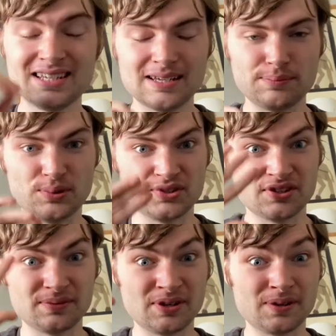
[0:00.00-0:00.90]
But
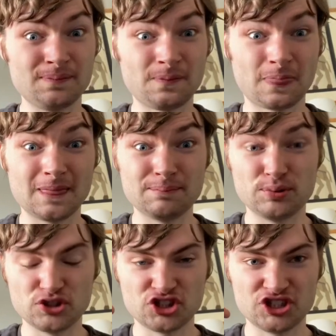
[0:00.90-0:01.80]

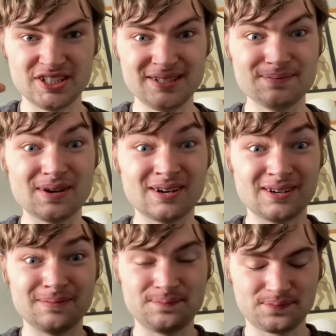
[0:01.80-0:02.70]
she
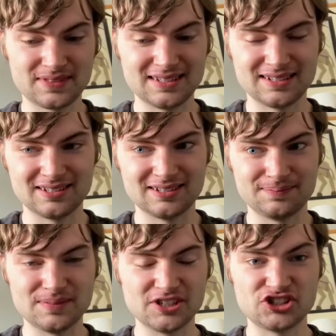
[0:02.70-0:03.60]

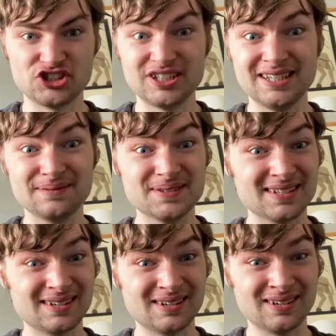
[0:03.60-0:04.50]
achieves
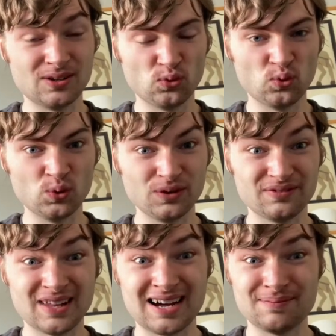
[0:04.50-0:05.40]
all of
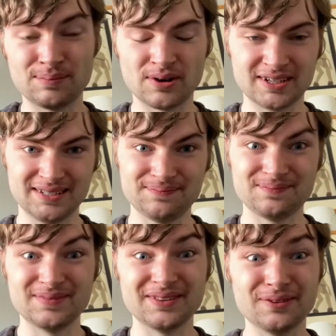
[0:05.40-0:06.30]
that by
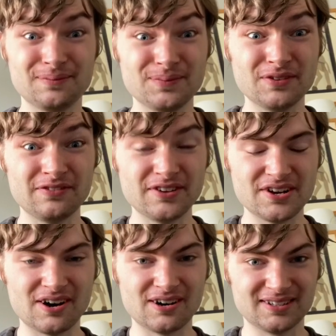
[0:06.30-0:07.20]
the
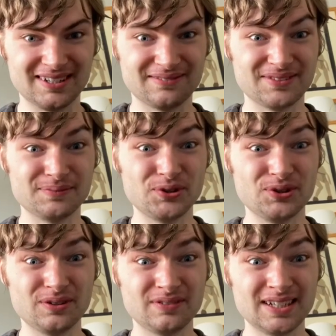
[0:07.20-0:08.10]
finale of the
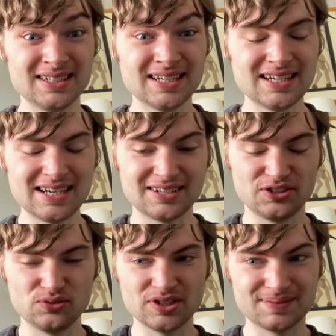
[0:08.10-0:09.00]
movie, and you
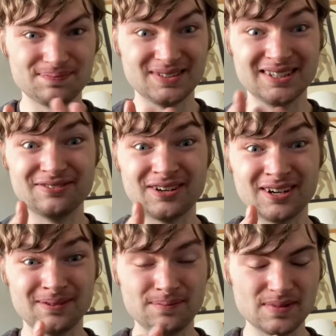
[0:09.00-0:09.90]
just give
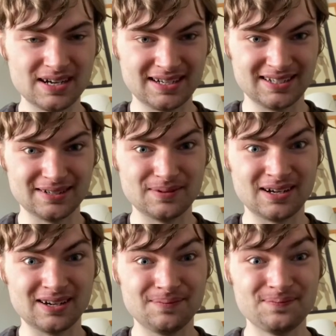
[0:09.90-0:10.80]
her a